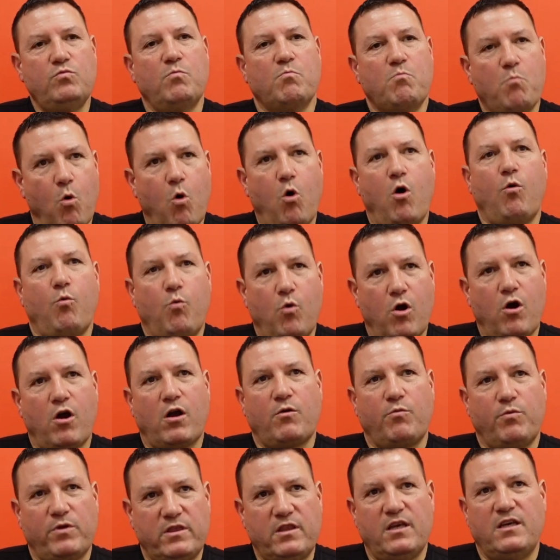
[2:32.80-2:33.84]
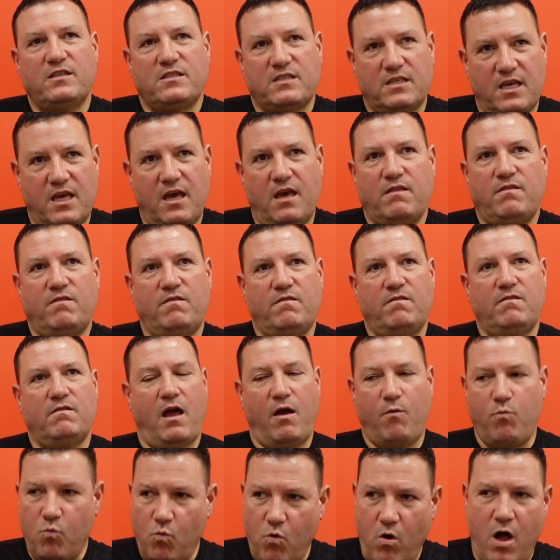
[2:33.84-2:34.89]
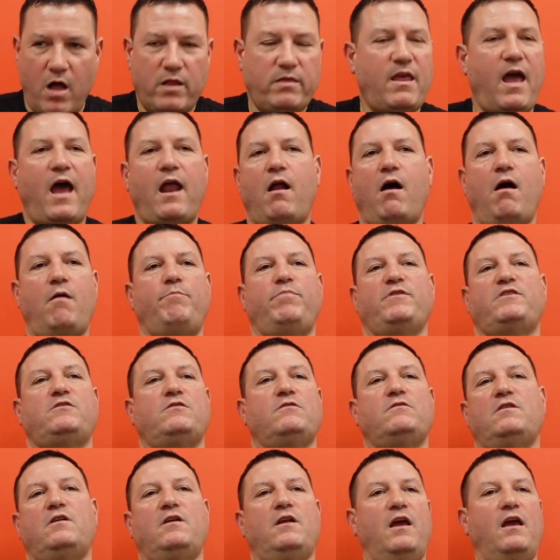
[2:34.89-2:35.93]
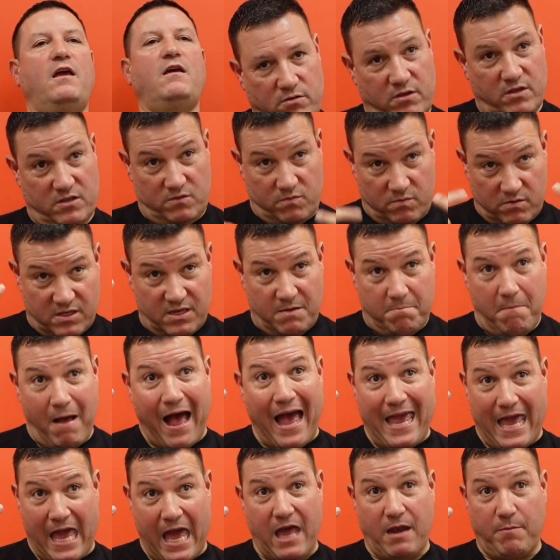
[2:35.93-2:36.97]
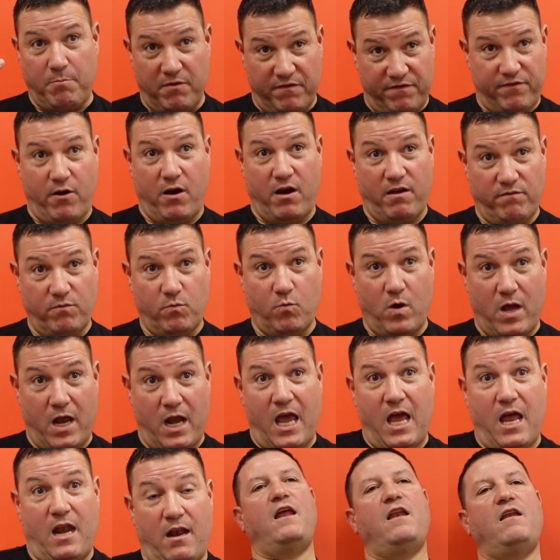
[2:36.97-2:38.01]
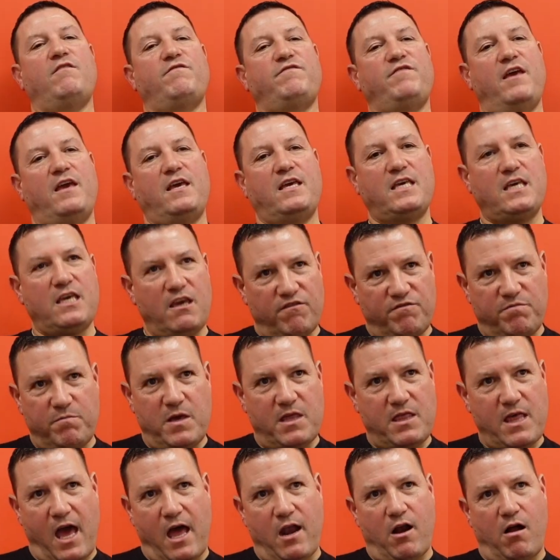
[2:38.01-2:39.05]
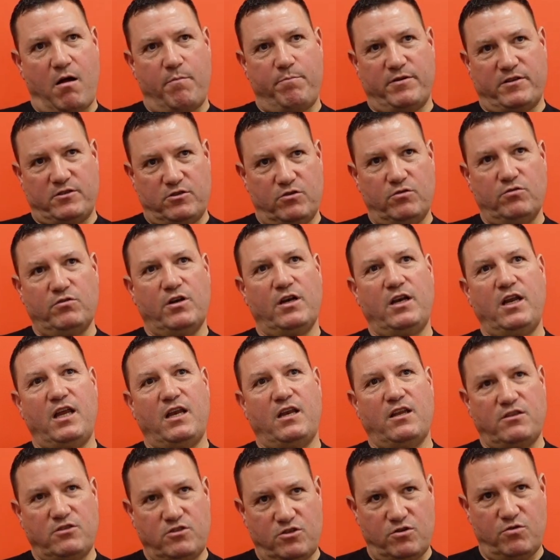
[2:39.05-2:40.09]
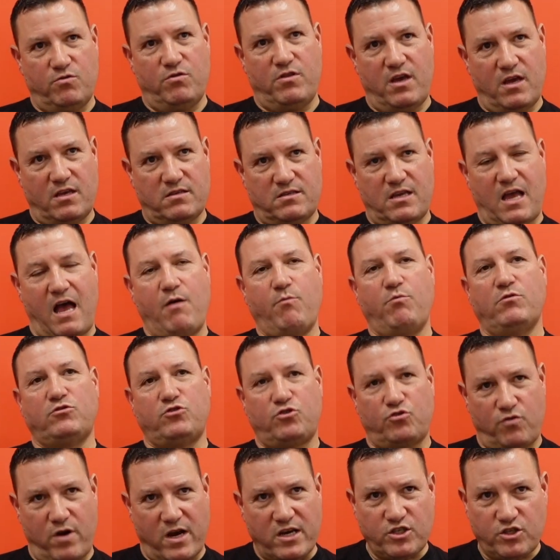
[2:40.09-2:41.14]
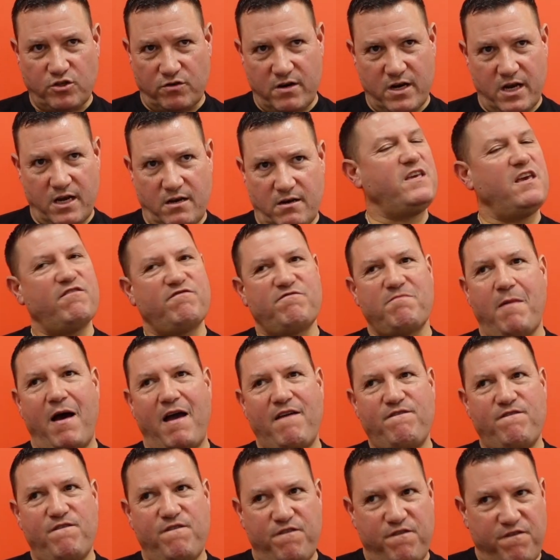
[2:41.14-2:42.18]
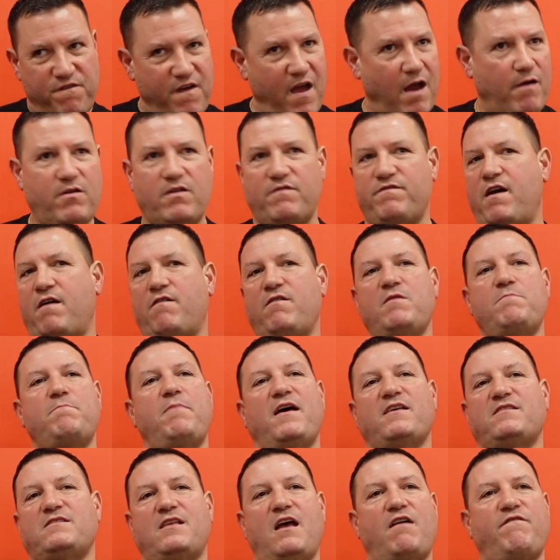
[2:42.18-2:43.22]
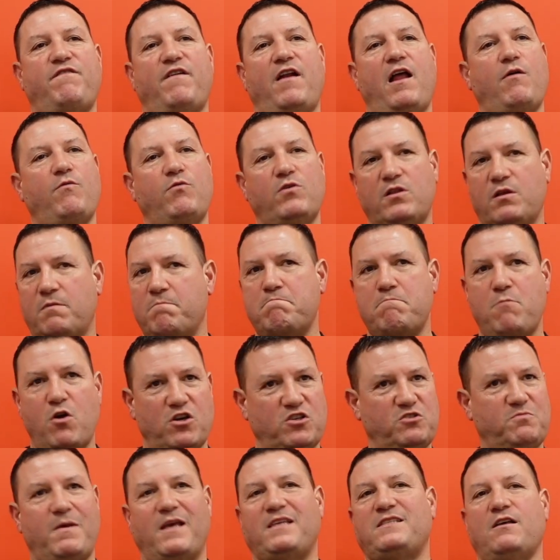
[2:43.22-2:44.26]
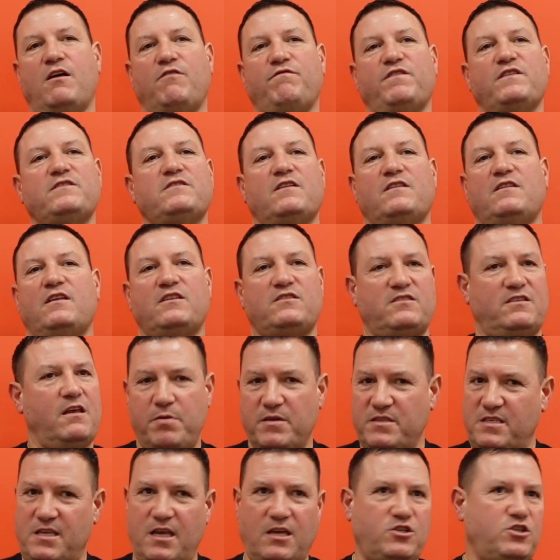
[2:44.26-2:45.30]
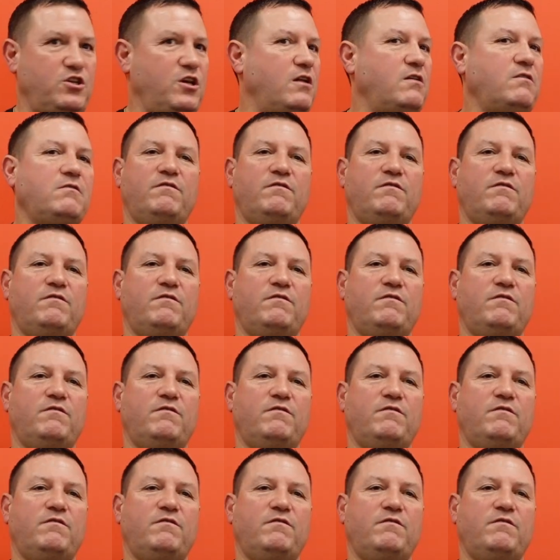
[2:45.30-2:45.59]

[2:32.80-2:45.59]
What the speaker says: more work with these kids. I want that opportunity. This was in my head before I even went in. And if they give me that opportunity to do this, I will treasure it, give my very, very best effort. I will immerse myself into this position